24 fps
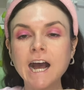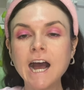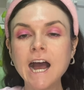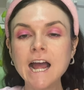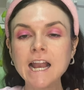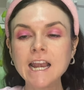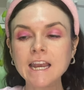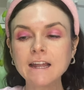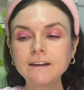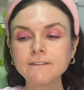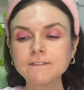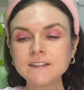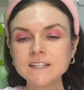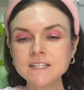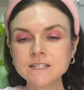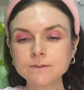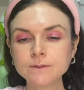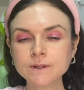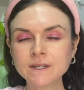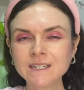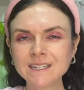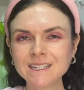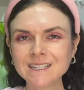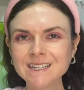I love this
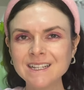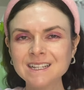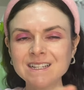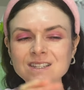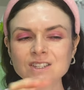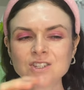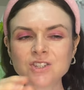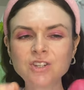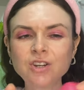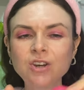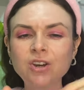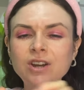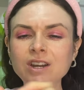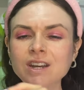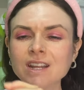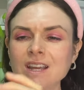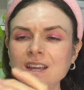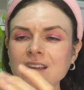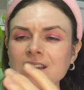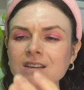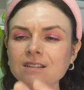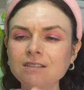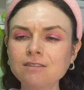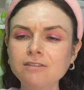one. It gets
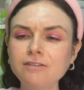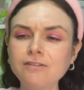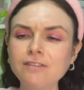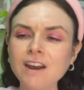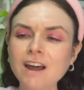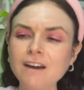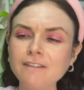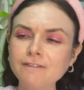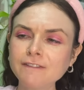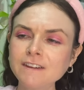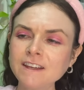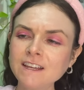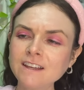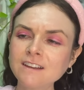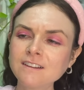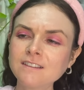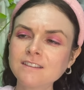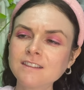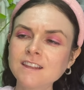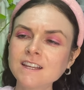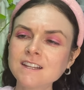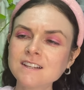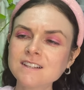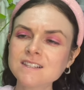dirty, fluffy,
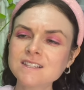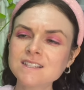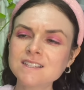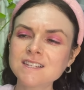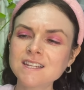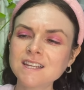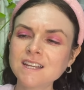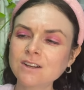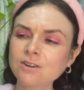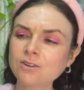things stick